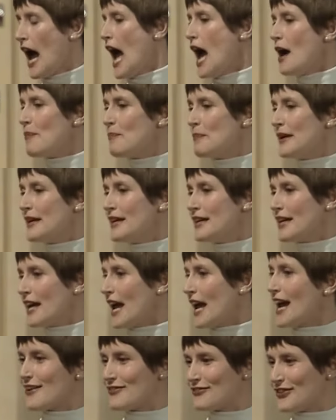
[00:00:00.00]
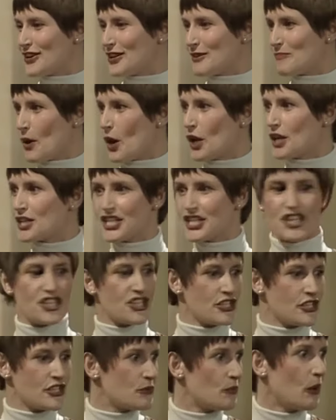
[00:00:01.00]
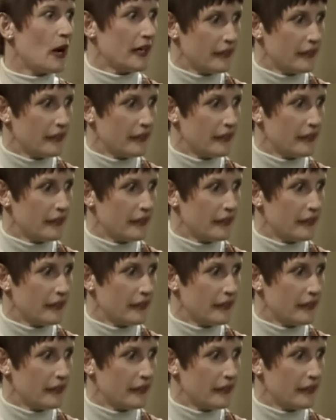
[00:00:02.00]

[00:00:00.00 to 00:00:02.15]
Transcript: A happy, carefree politician's